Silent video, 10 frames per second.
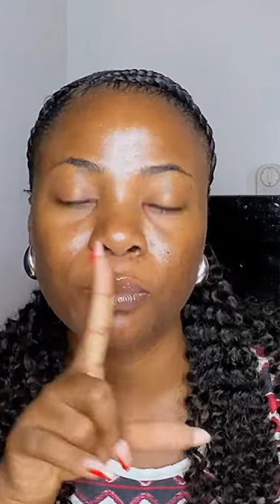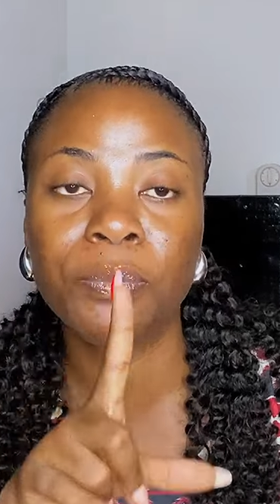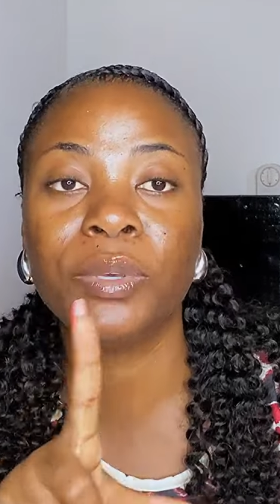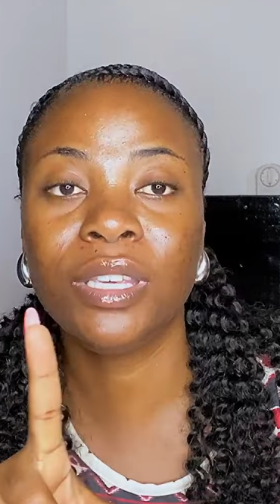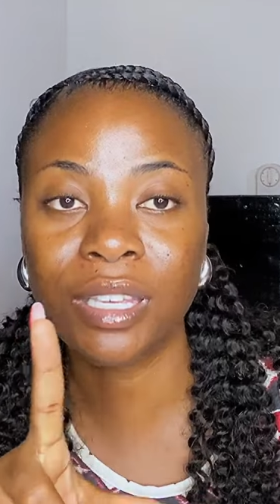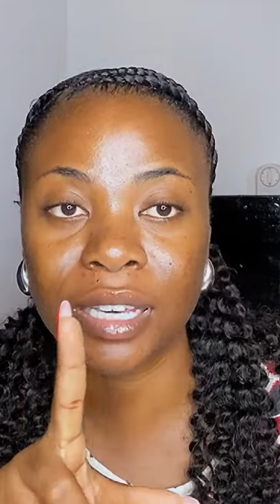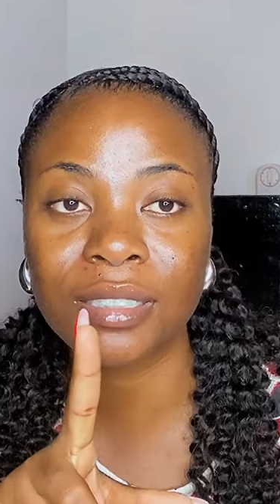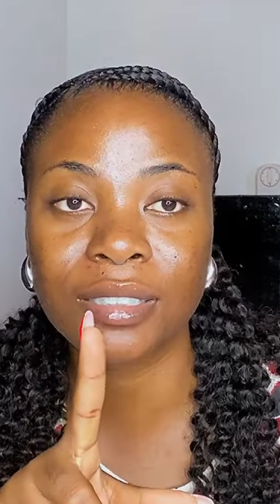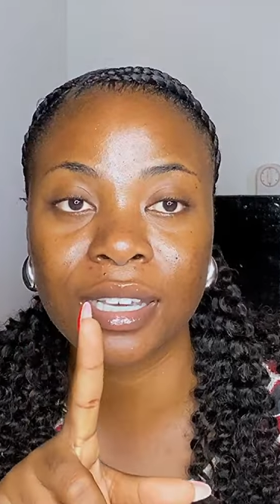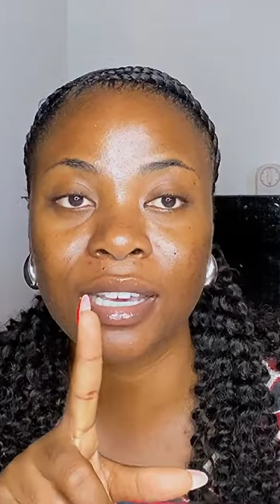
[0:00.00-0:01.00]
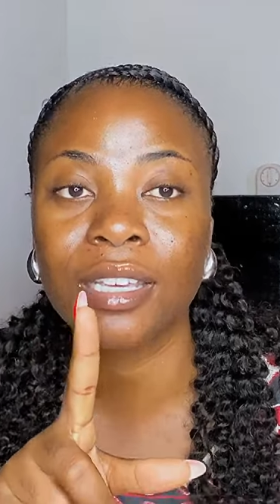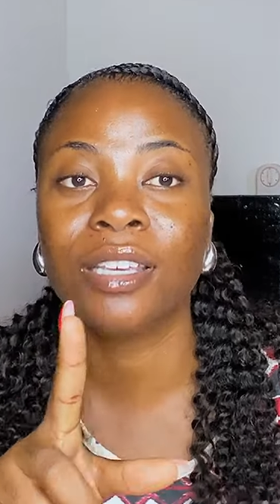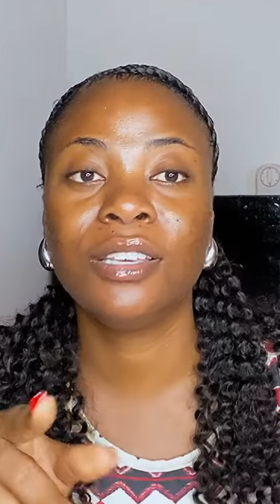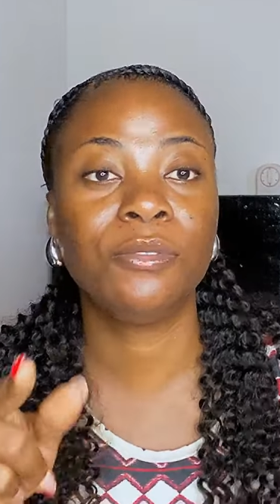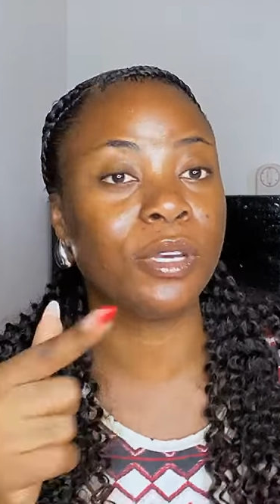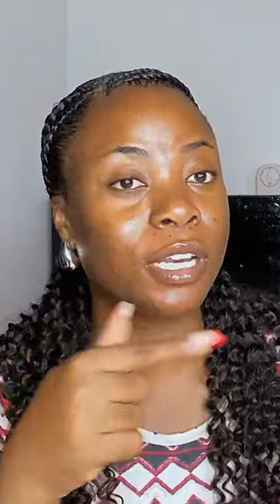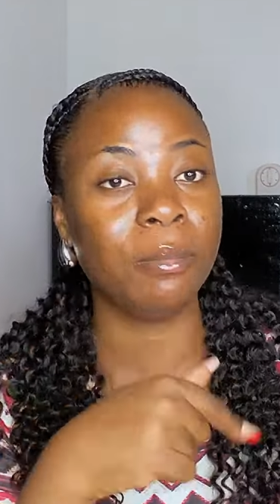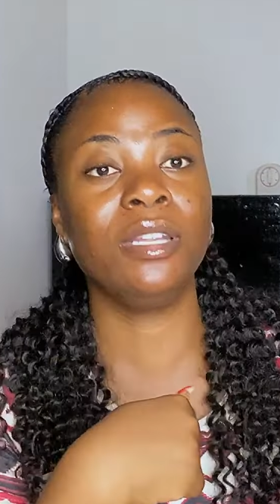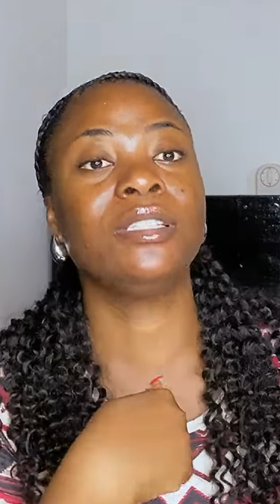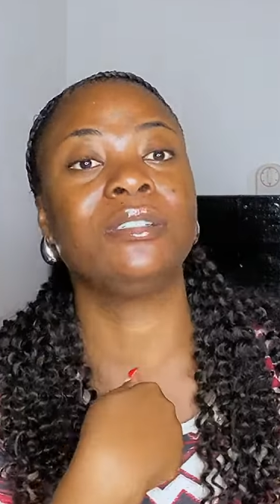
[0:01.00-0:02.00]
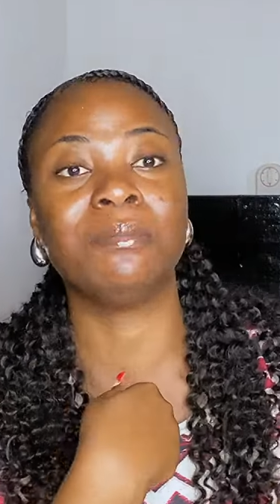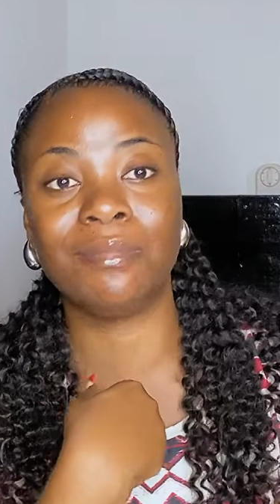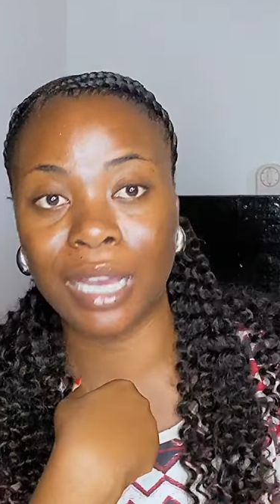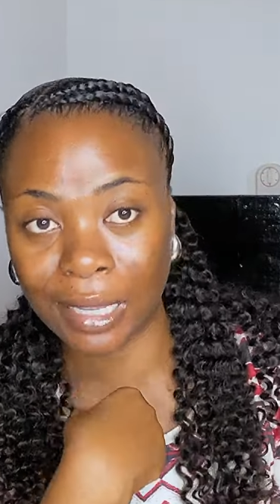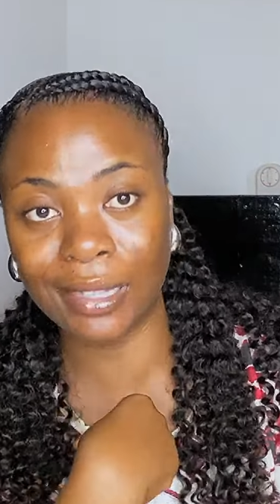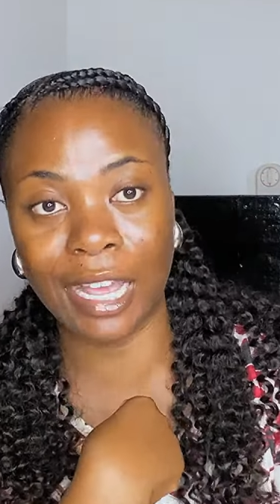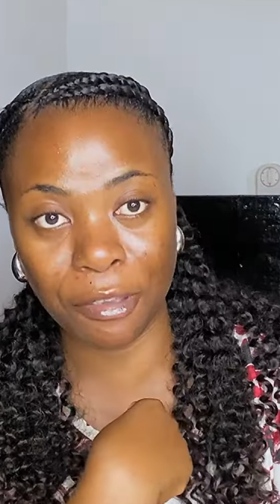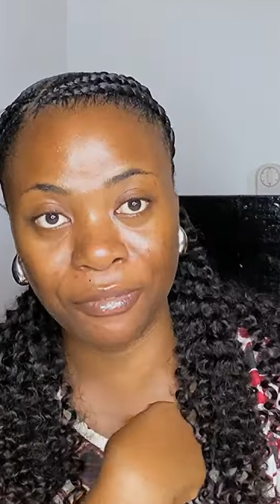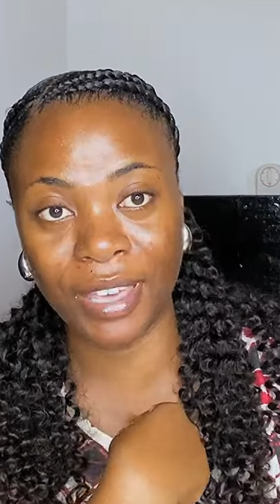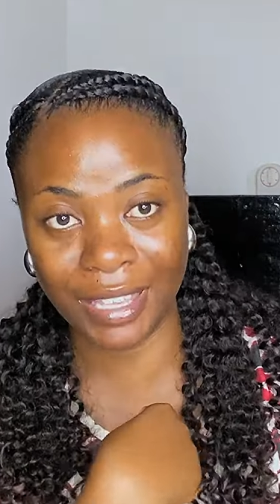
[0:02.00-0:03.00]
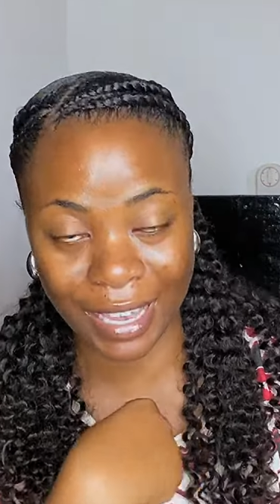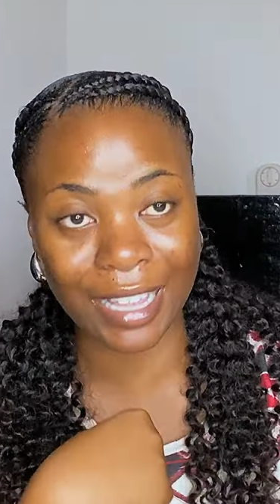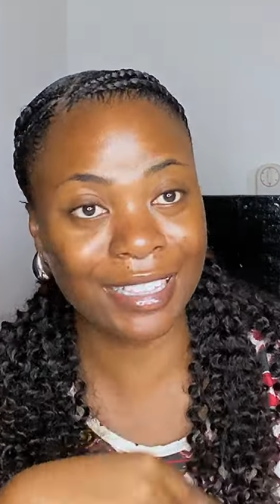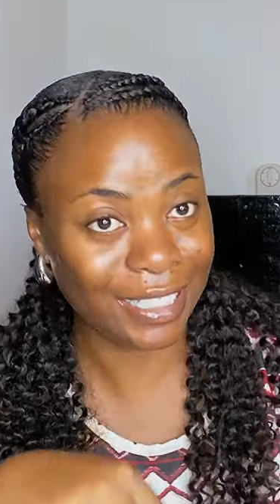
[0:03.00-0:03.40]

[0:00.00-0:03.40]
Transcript: PSA, if you're coming into my life again,